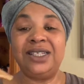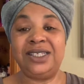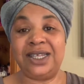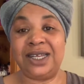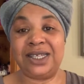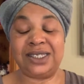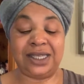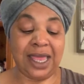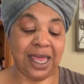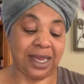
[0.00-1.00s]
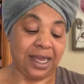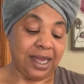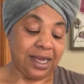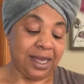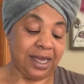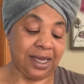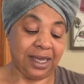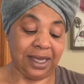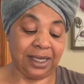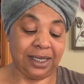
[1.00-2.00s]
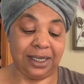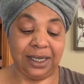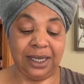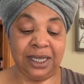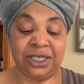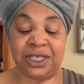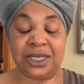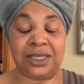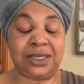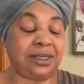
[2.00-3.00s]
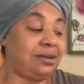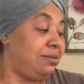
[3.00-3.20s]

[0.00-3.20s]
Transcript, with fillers: Does that. It, it, it just